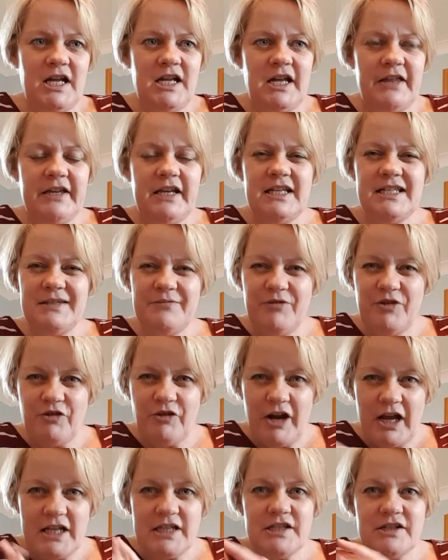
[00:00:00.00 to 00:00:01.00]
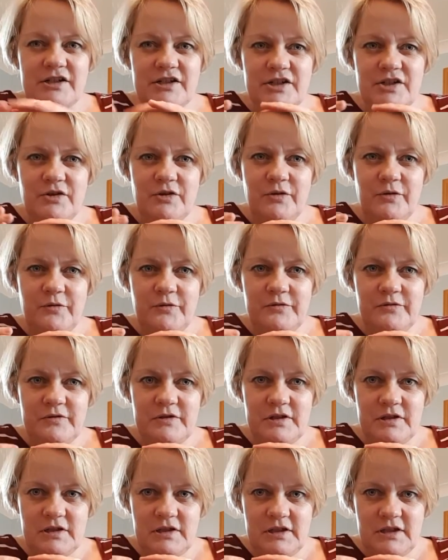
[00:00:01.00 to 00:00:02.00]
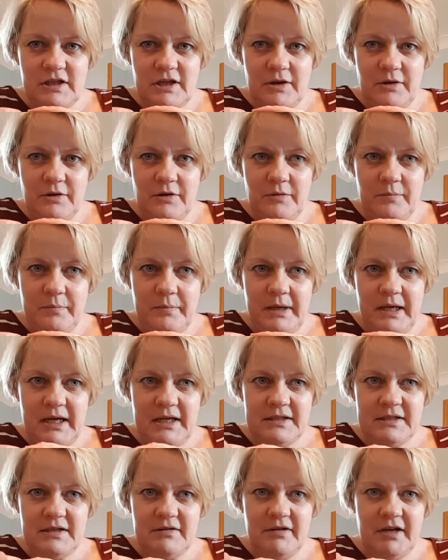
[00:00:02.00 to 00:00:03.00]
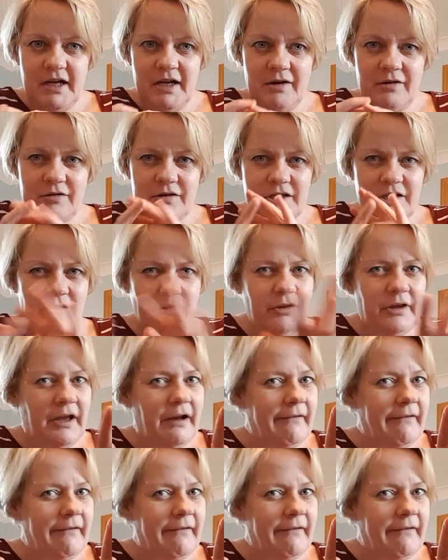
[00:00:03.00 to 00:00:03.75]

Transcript: think it's the Verandas of South Battery or South